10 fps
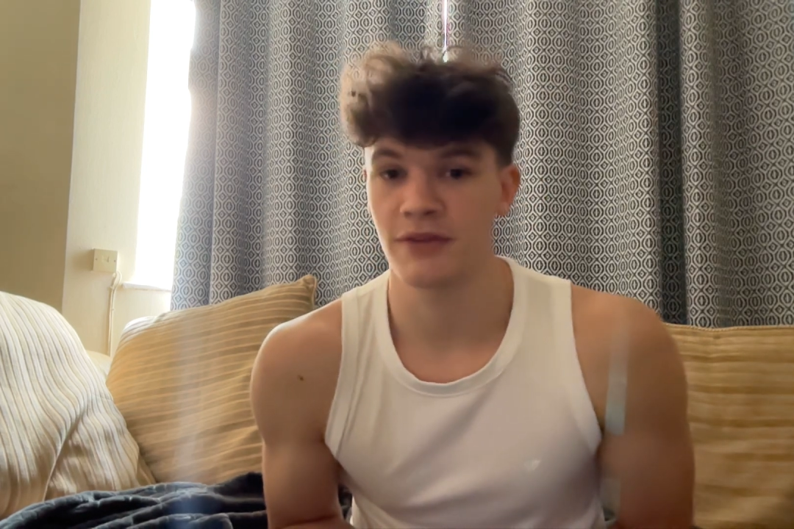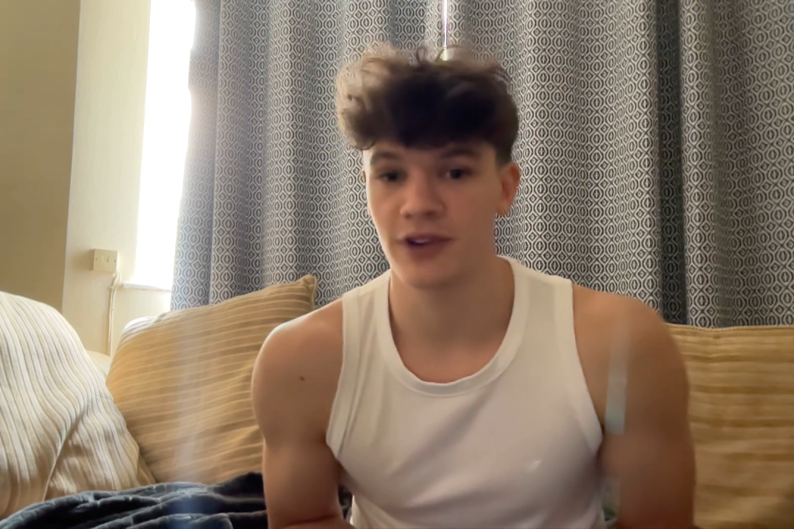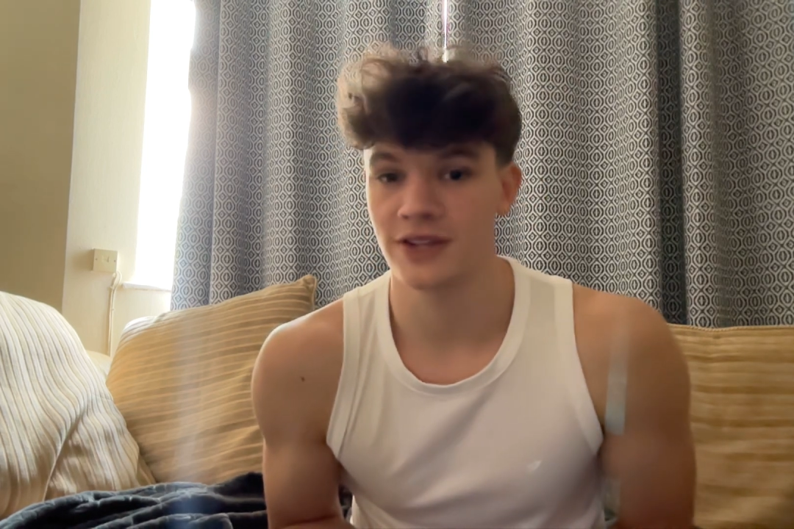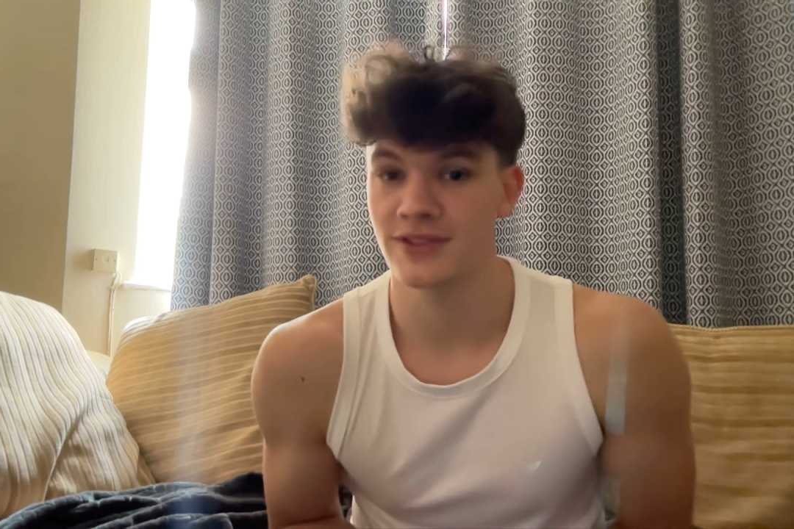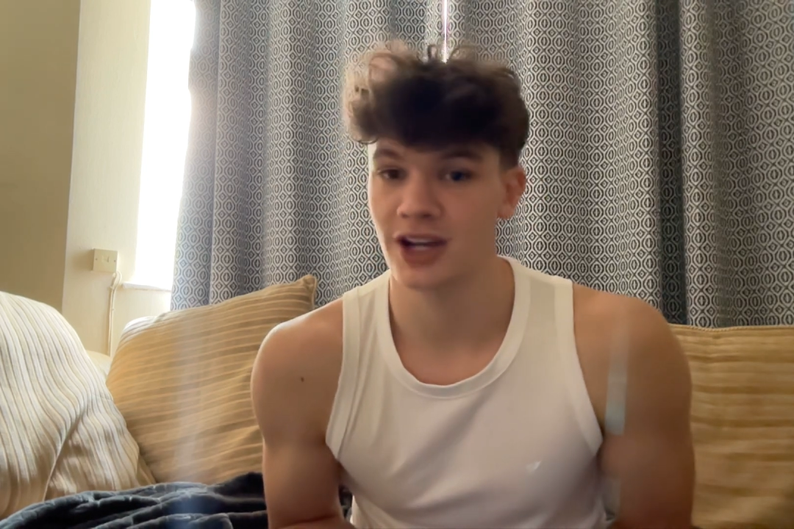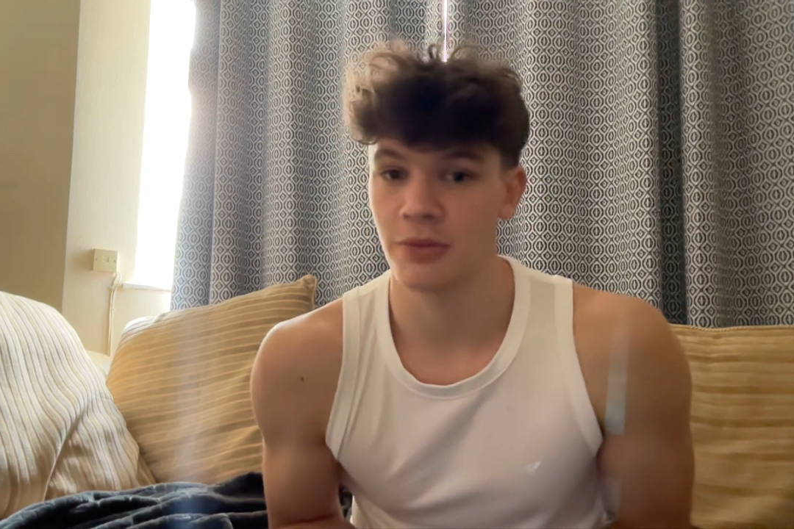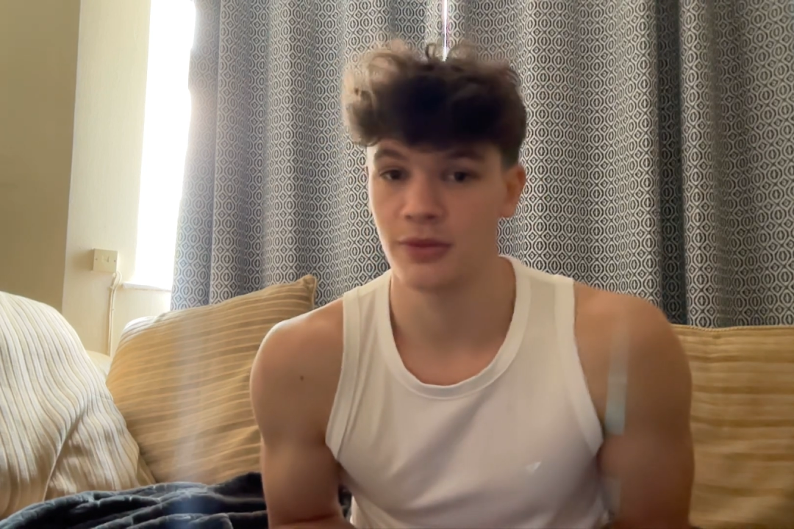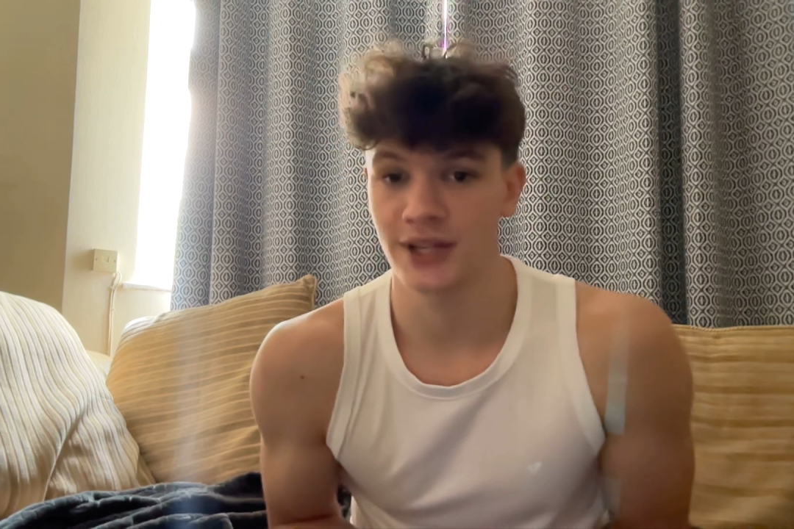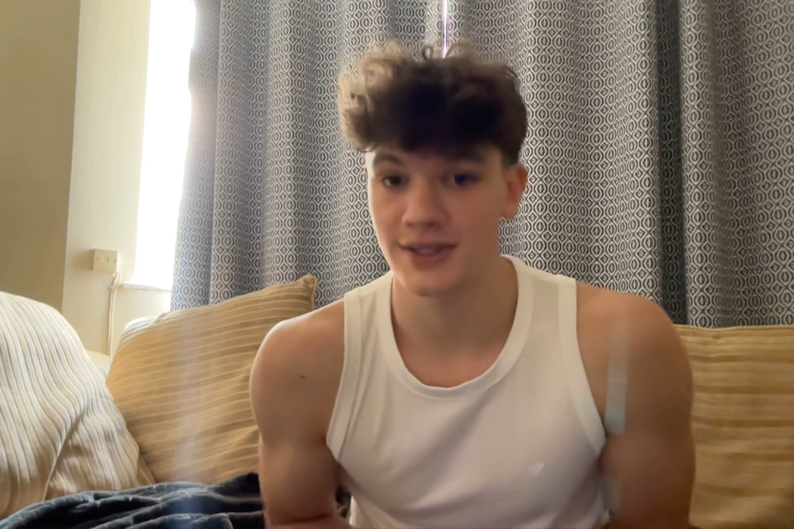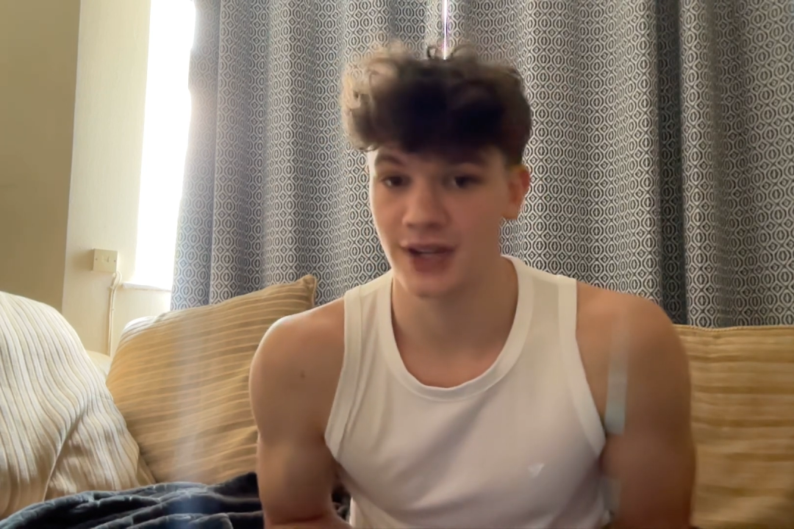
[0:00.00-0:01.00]
friends a
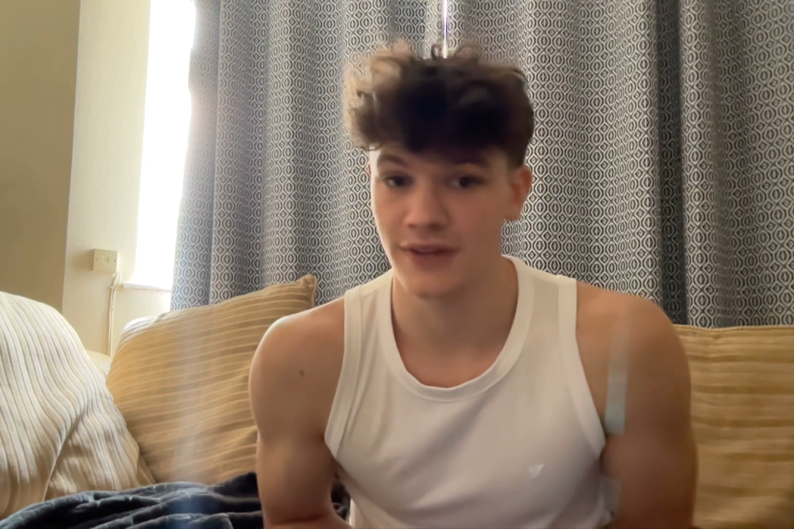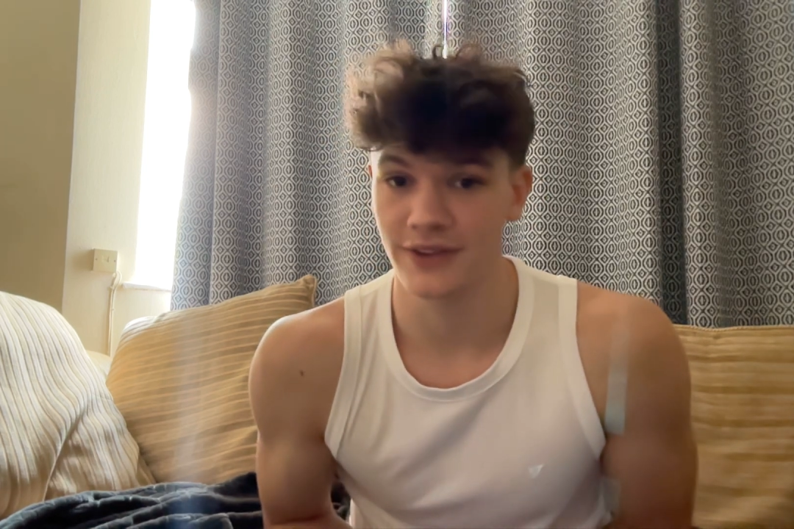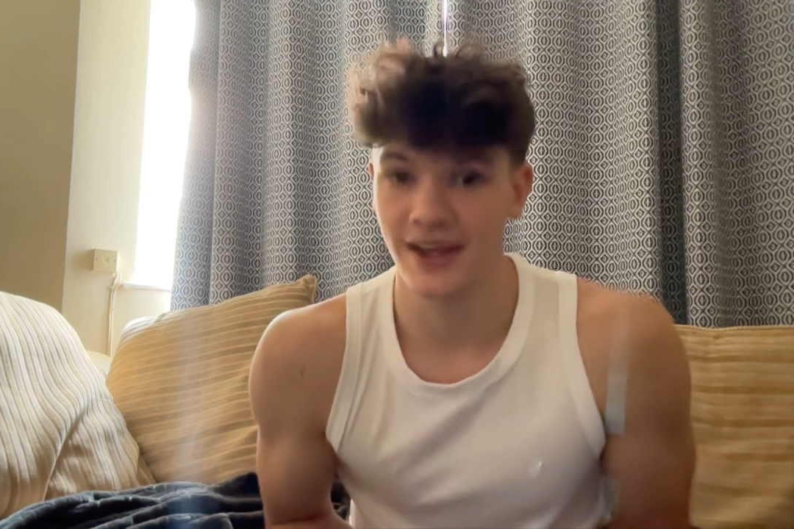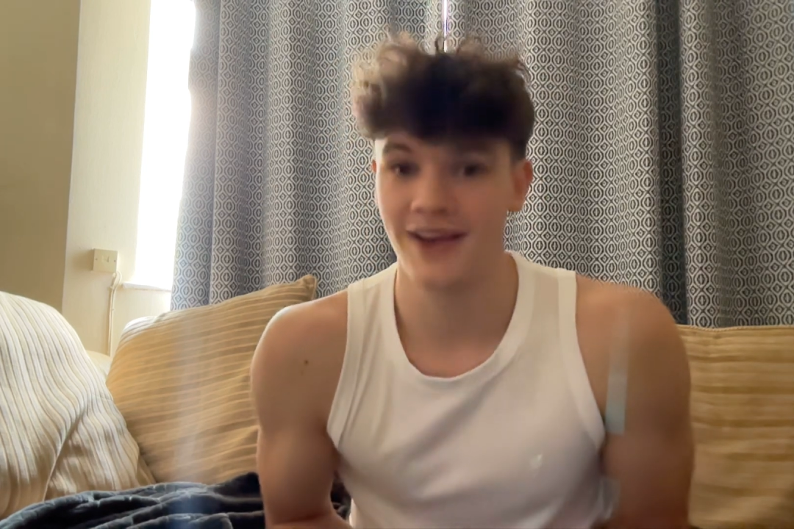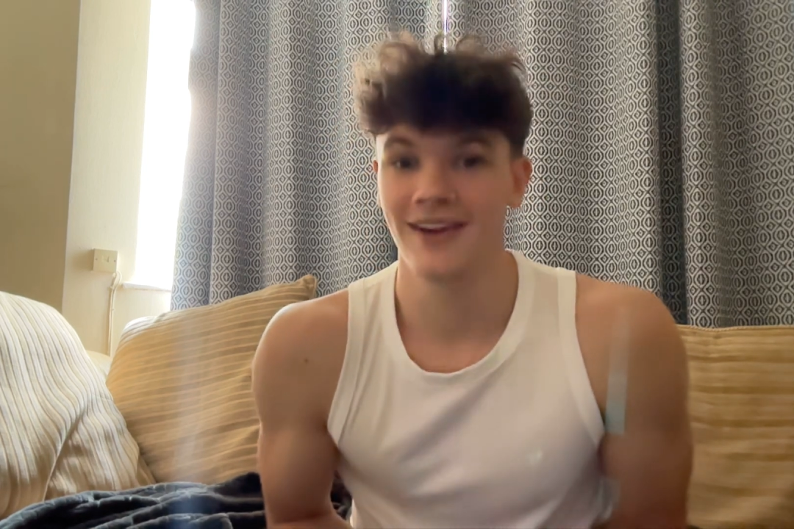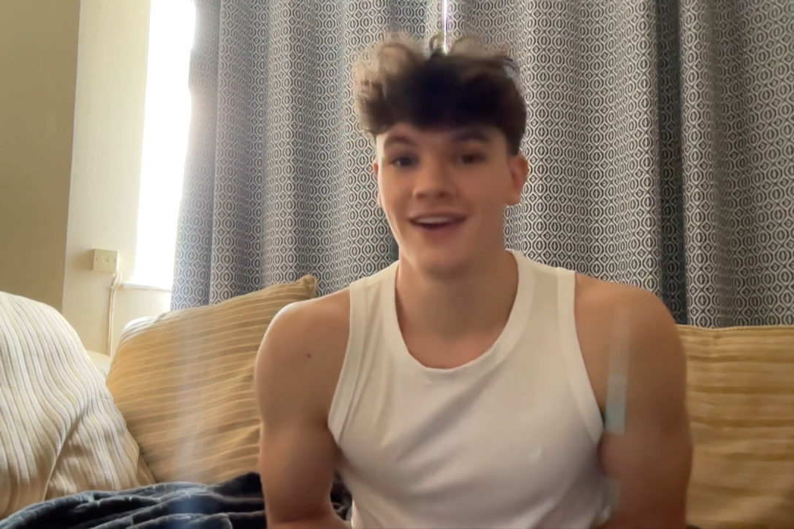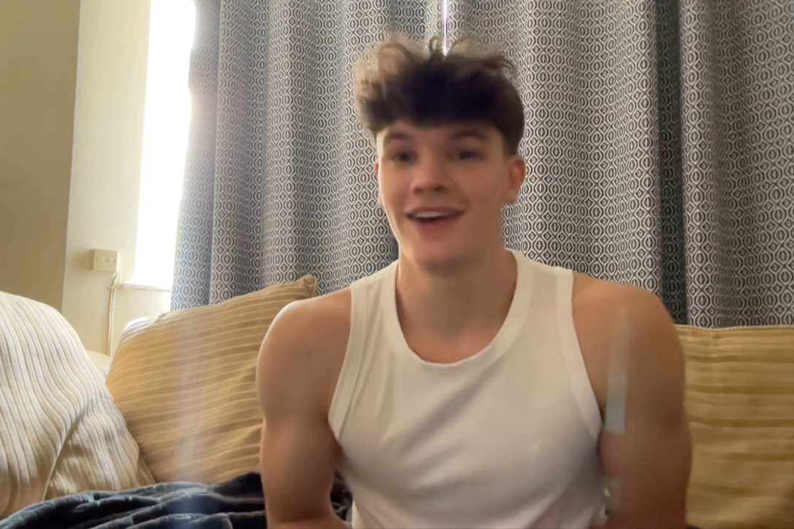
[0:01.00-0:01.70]
couple of days after that.